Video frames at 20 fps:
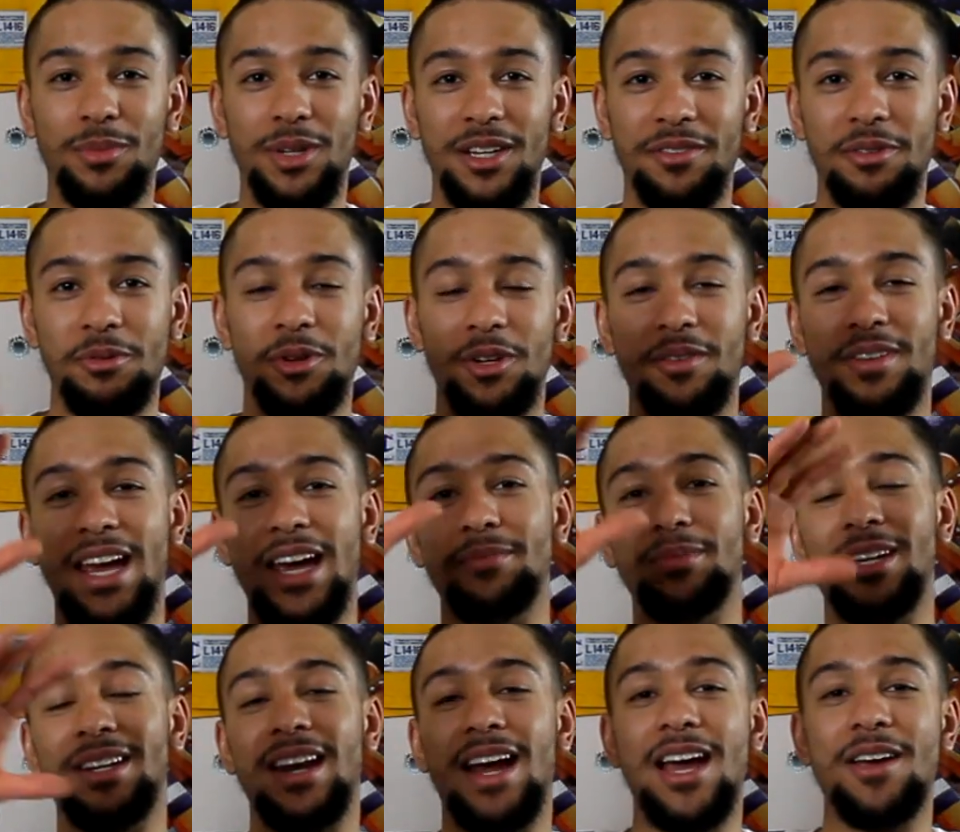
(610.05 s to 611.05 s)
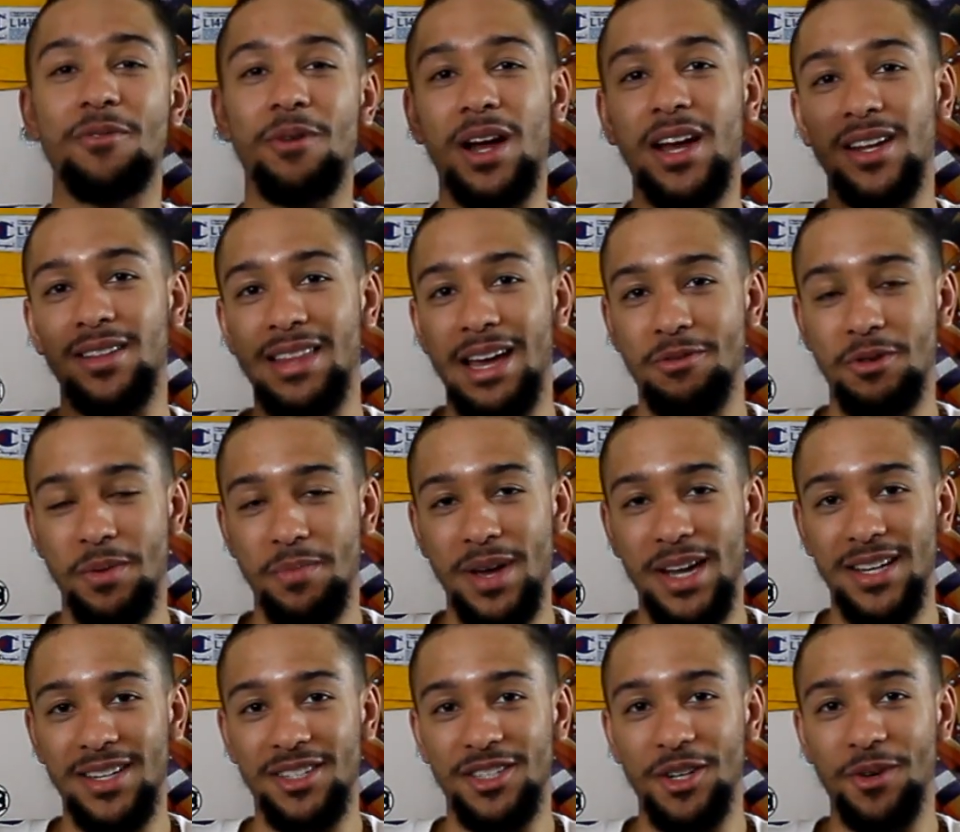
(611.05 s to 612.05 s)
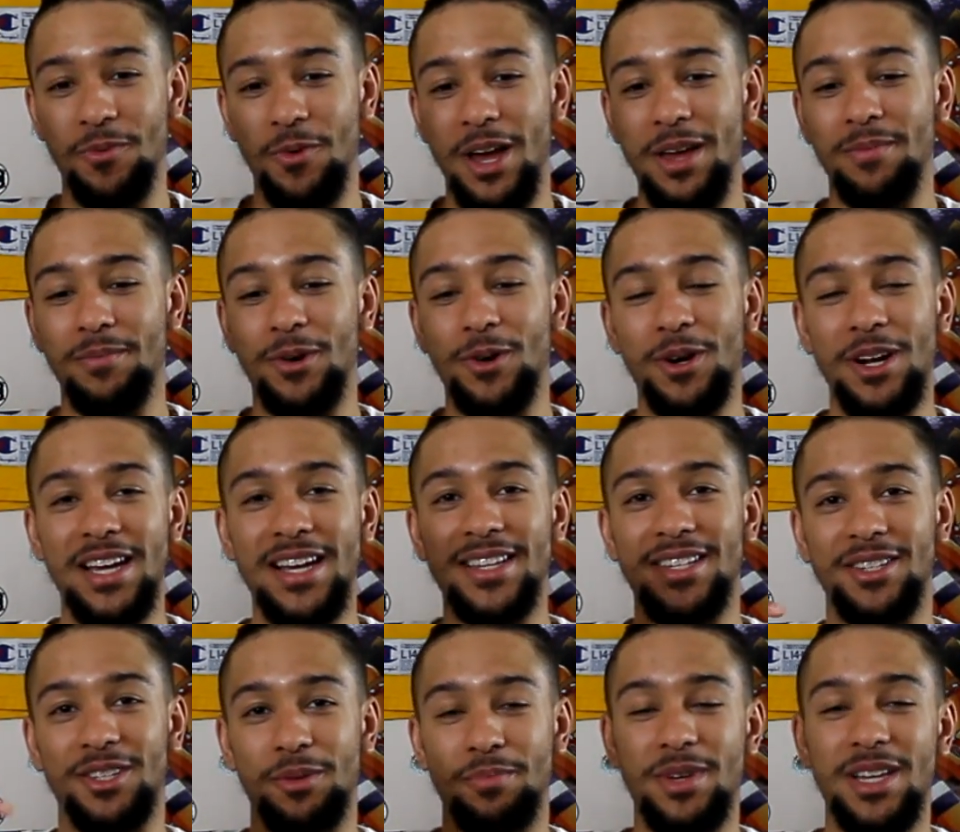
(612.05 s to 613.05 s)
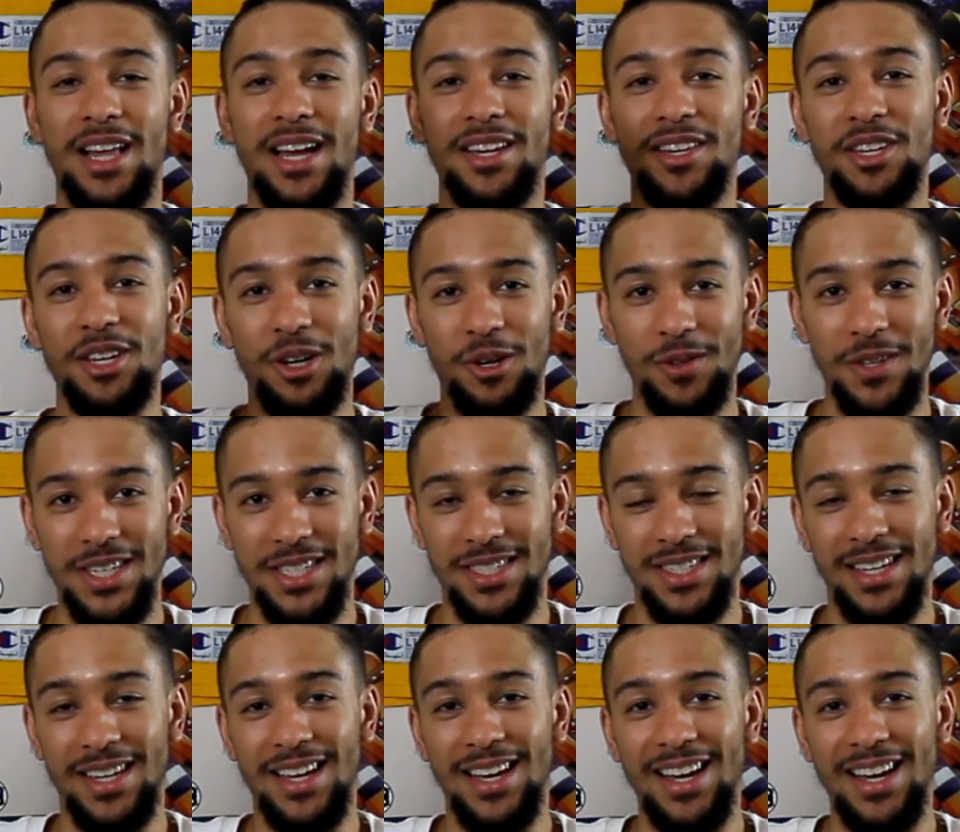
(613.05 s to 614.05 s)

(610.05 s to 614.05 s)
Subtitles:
But if you would have named it Night Raid, that would have made it way more easier to be like, yo, this